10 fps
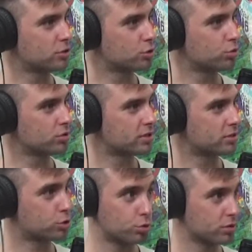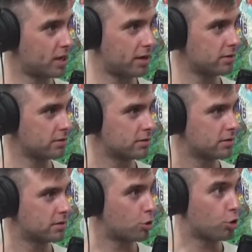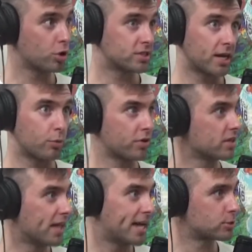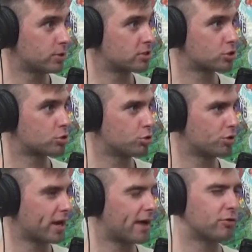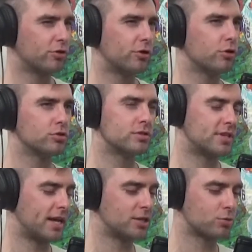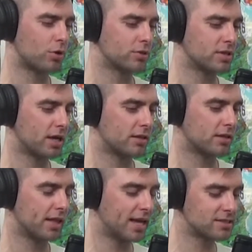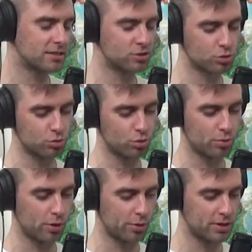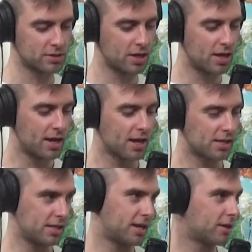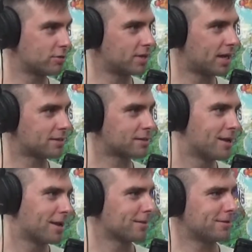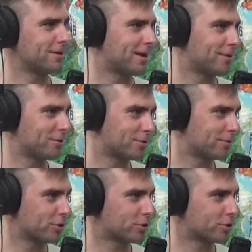School's out. Or it's like one of the last weeks of school. Like everyone, those days were always like, the last days of school were always cleaning out your desk, cleaning out your